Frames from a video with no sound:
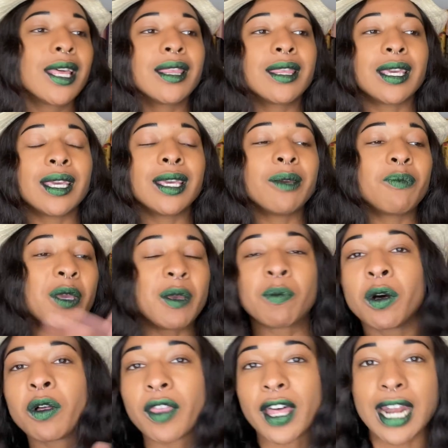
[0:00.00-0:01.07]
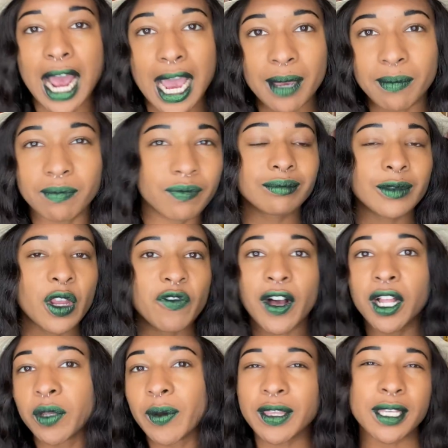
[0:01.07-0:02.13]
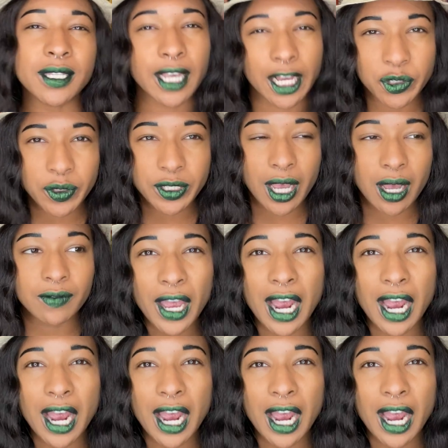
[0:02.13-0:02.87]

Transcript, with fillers: the people that I'm following the schedules of.